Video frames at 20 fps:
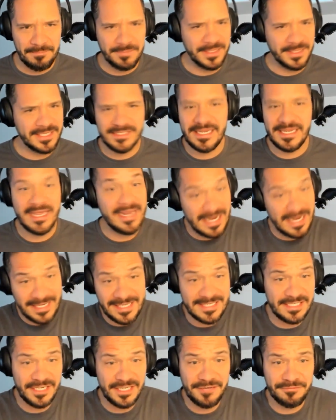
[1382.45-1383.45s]
because, and I
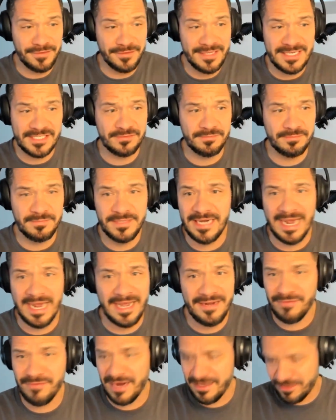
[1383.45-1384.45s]
can tell you for this, I mean,
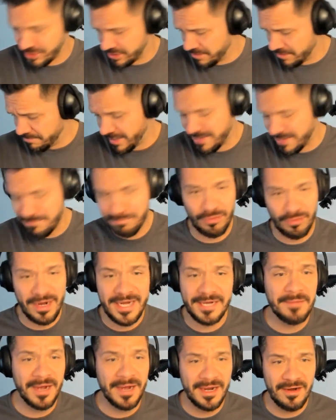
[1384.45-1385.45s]
I'd rather somebody
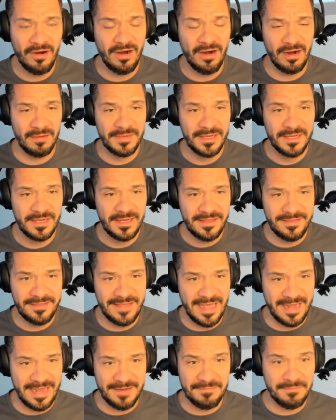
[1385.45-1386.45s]
break my arm
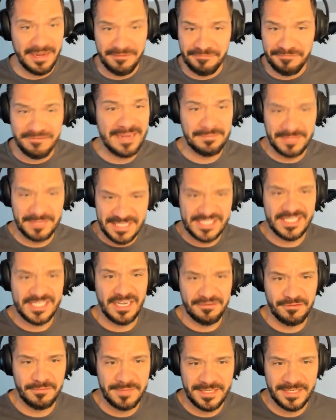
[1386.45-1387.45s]
than my family
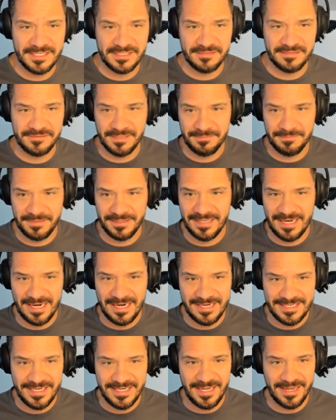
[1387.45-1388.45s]
suffer because of something that
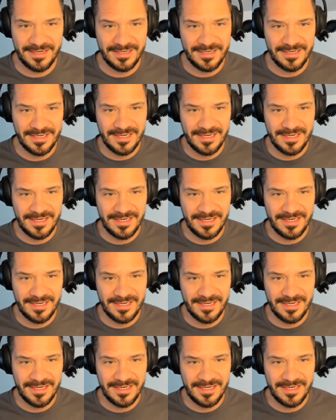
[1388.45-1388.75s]
I did.